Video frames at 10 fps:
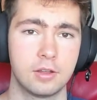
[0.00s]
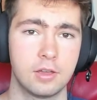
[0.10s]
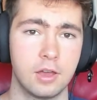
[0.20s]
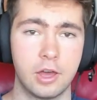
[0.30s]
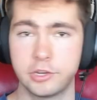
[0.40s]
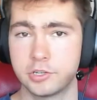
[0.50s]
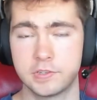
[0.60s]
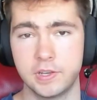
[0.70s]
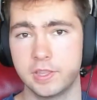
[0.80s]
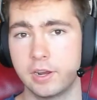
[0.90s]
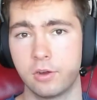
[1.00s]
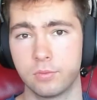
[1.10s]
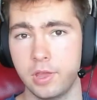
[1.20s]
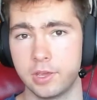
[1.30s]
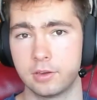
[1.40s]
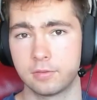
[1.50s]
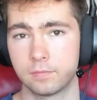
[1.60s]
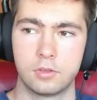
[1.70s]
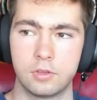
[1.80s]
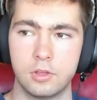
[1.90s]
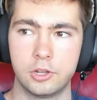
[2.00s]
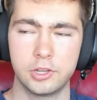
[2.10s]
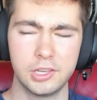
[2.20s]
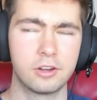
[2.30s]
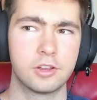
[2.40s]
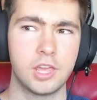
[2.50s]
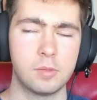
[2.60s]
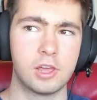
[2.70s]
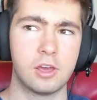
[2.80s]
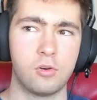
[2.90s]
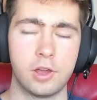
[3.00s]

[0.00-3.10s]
I should say that outright. Looking at our game now,